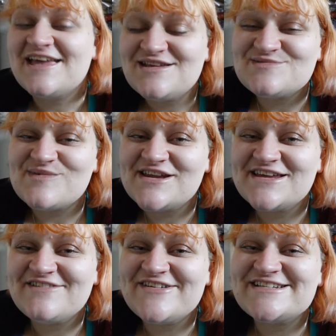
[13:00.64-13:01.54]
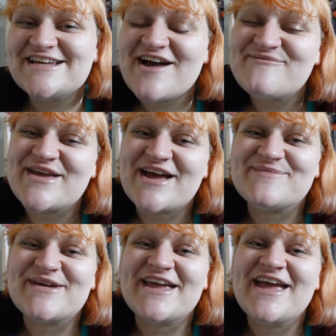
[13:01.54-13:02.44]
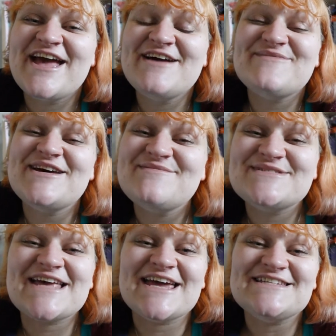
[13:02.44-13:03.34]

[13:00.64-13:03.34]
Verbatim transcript: Keep smiling, keep reading, and be happy. My name is